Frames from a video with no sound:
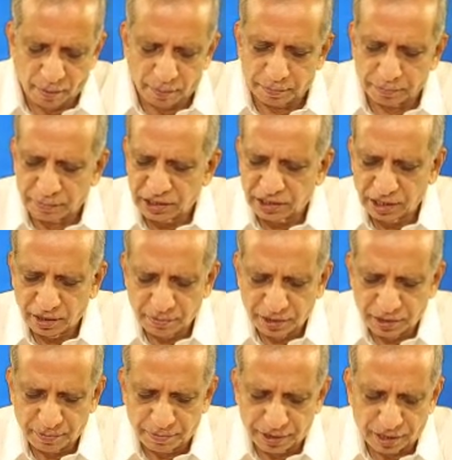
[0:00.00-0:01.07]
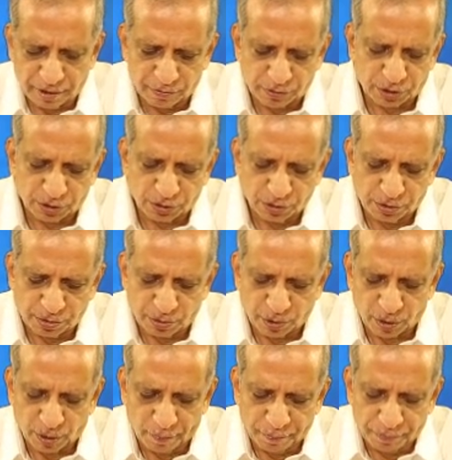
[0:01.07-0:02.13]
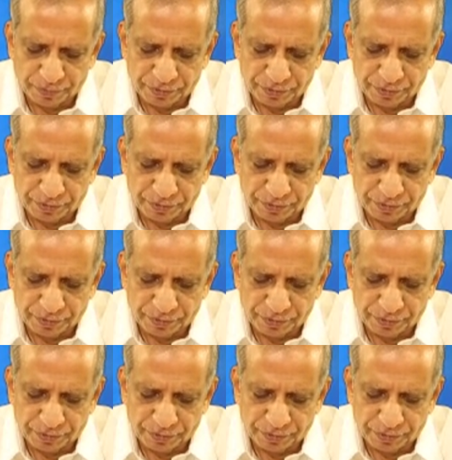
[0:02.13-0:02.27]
Measurement becomes useful